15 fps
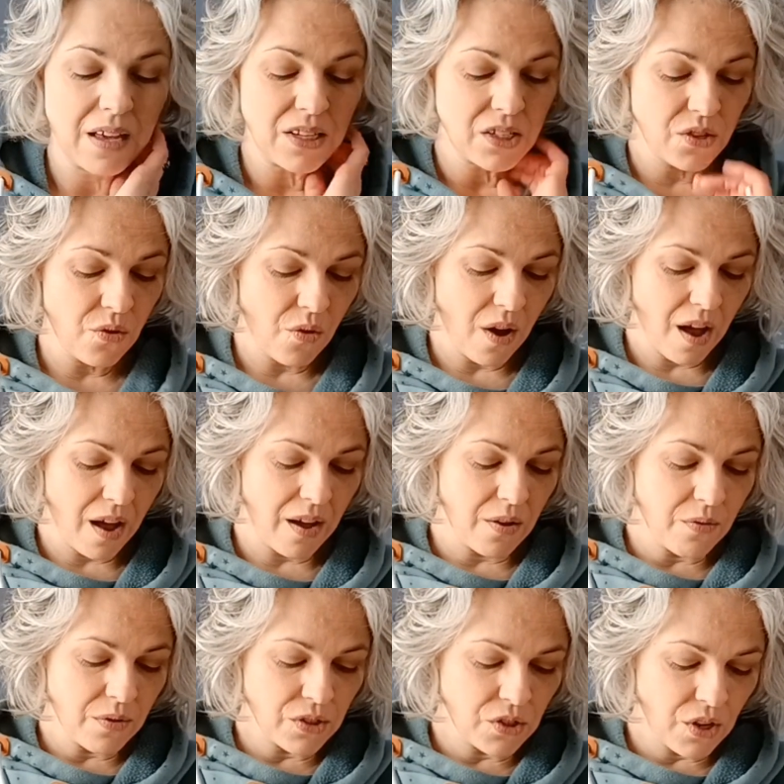So I
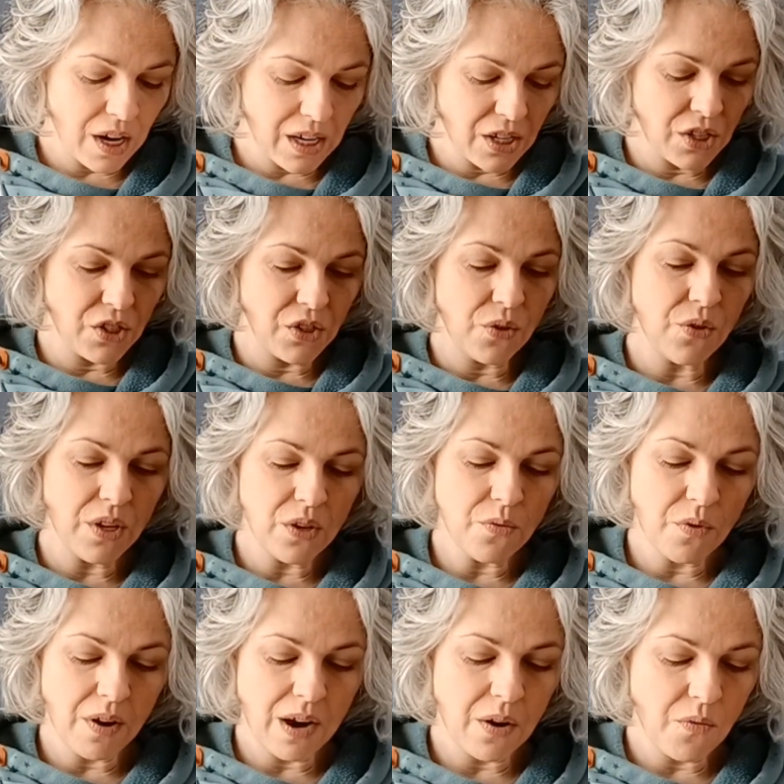will try to show you
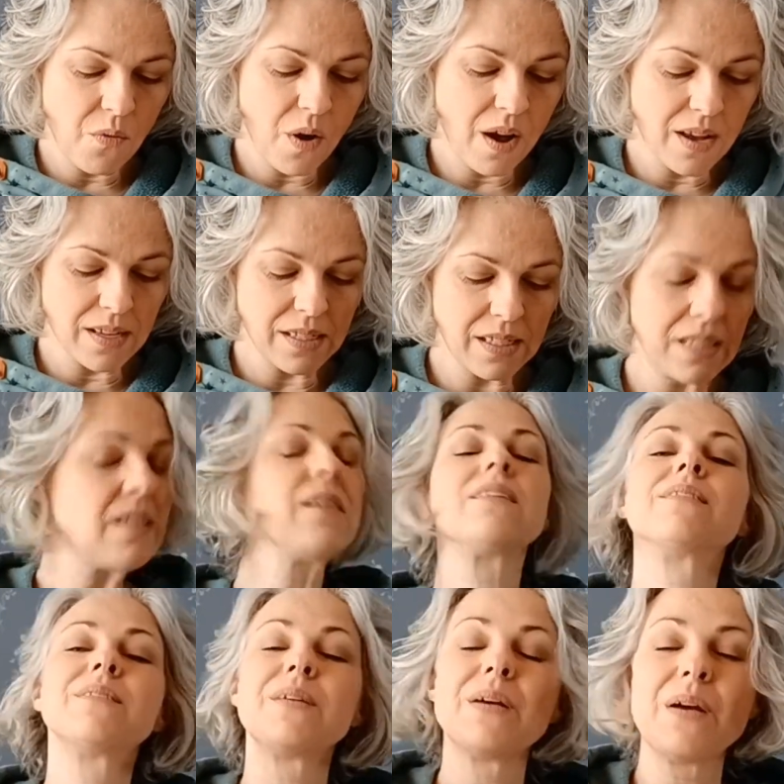where I was
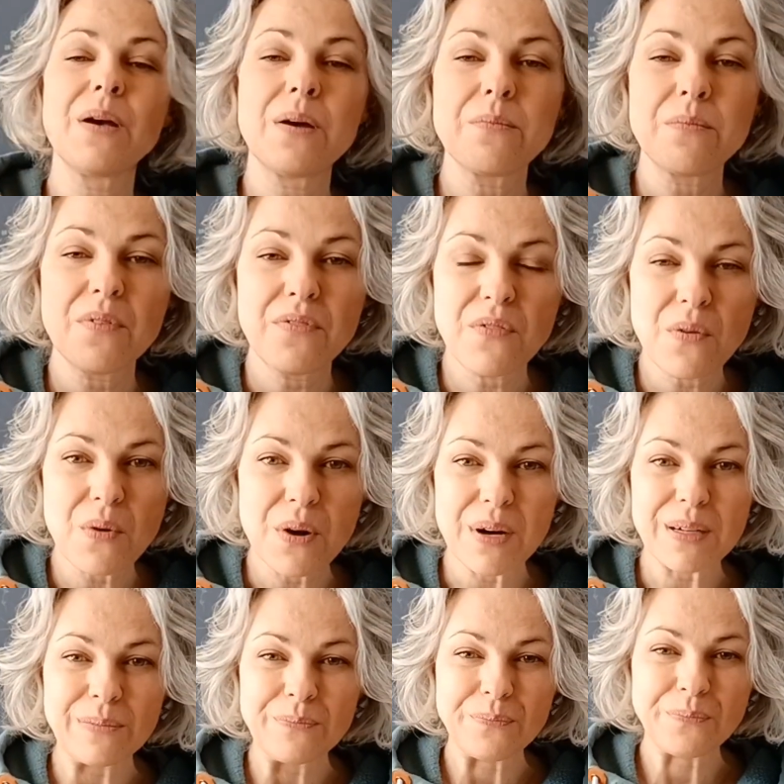
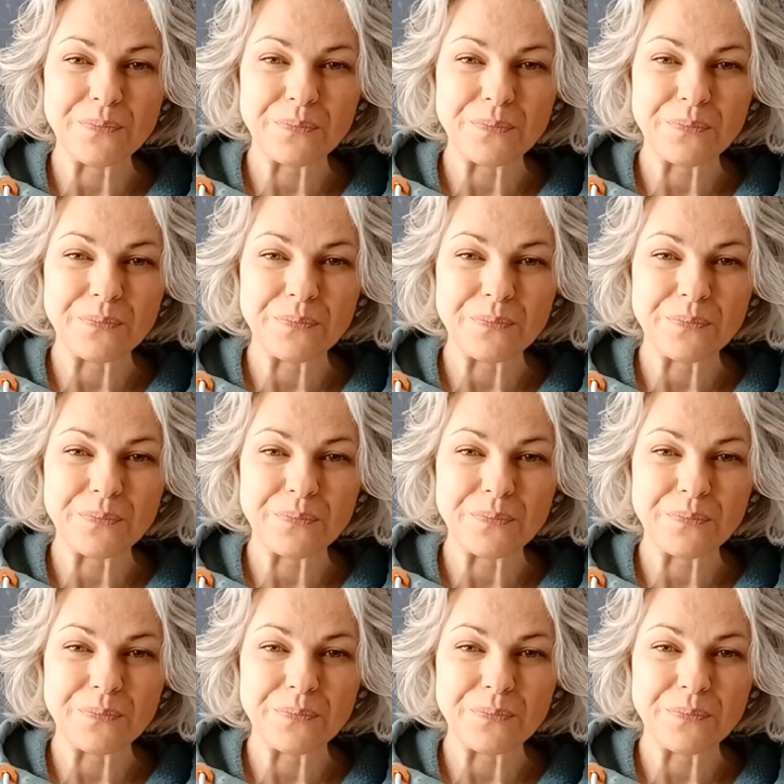before.